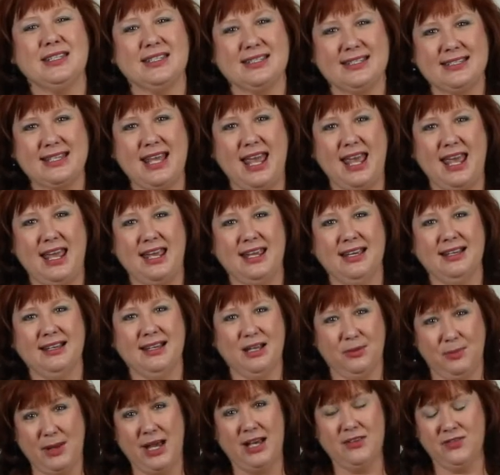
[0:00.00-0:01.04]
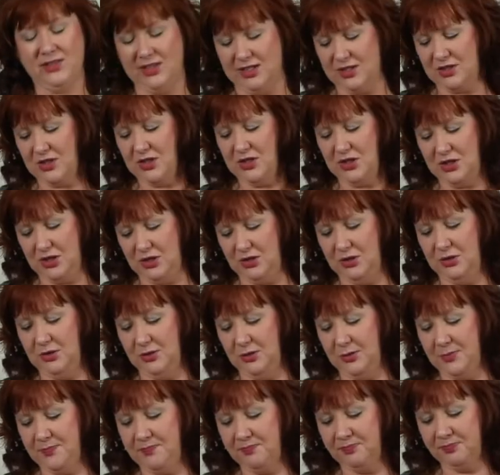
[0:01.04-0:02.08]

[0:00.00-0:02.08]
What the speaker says: say about this too.